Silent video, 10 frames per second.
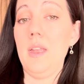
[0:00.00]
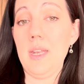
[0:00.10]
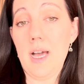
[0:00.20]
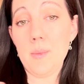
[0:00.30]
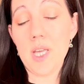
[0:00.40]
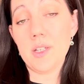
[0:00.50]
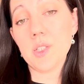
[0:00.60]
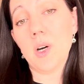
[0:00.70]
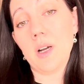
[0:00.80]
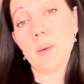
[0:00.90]
Now I'm going to
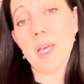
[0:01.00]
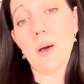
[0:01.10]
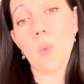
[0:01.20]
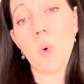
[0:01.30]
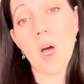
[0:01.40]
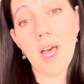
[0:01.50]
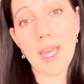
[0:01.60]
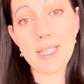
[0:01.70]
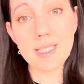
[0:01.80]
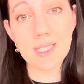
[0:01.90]
talk about
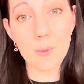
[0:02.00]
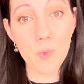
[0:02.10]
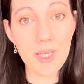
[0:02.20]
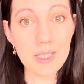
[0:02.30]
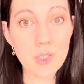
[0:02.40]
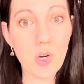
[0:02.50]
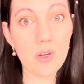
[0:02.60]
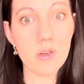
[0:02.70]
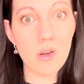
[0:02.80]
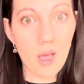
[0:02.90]
why some wigs
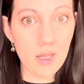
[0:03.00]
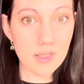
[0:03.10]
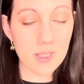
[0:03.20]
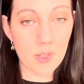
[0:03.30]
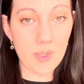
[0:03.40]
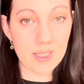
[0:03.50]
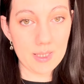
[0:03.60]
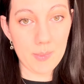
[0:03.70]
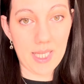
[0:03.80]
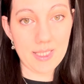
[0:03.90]
are not so
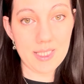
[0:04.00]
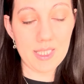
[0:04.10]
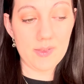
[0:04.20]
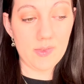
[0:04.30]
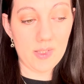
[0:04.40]
expensive.